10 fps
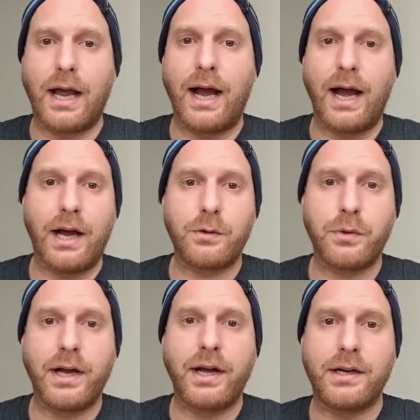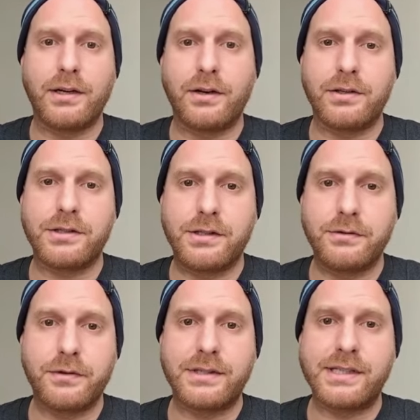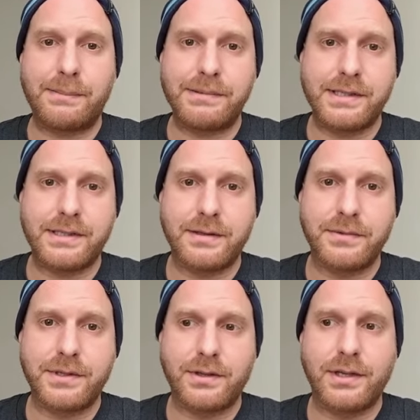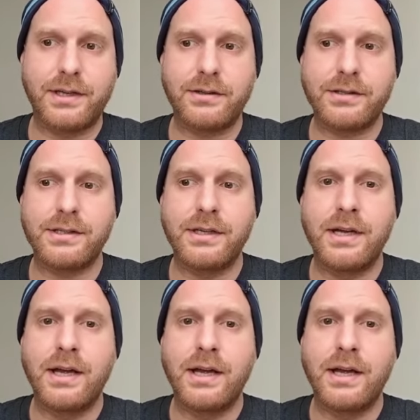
hardware and also different subsystems on Linux.